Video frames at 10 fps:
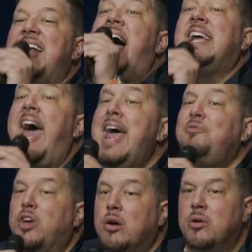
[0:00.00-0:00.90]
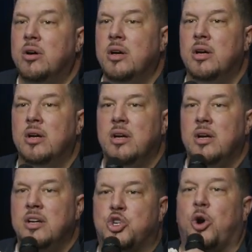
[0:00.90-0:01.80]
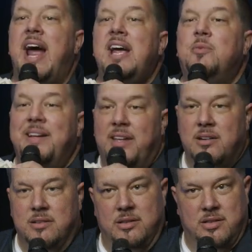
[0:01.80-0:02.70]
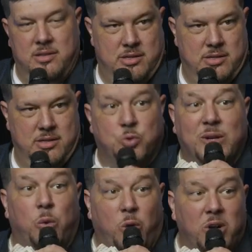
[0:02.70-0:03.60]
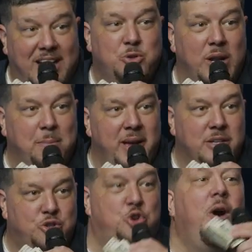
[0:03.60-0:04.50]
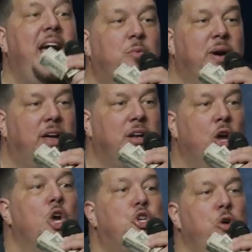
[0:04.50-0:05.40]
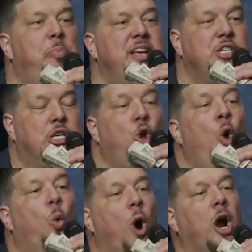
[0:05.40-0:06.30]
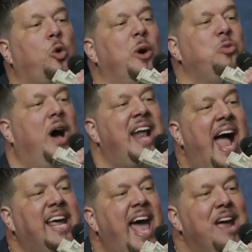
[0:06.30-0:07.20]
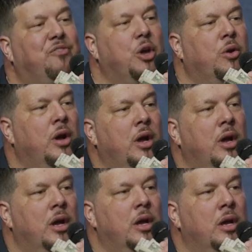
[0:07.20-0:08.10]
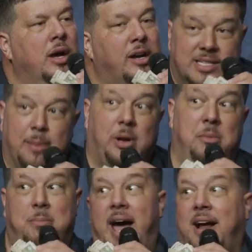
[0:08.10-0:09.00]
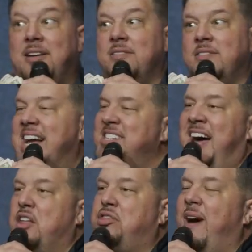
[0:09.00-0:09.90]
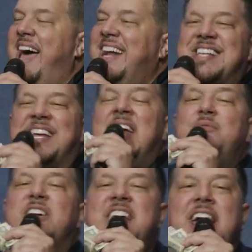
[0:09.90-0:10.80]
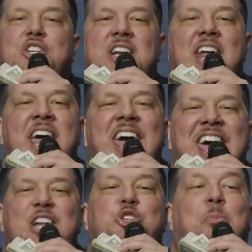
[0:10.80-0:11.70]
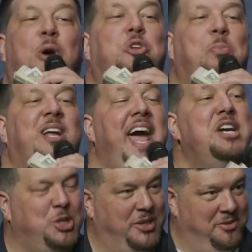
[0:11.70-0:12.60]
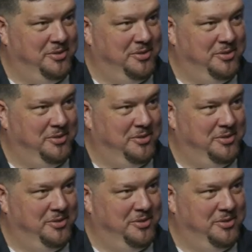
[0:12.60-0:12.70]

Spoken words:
I gave you, trade with it. That's what the word literally means. Trade with it, do business, work with what I gave you, because I'm coming back. That's not a threat, it's an invitation into multiplication.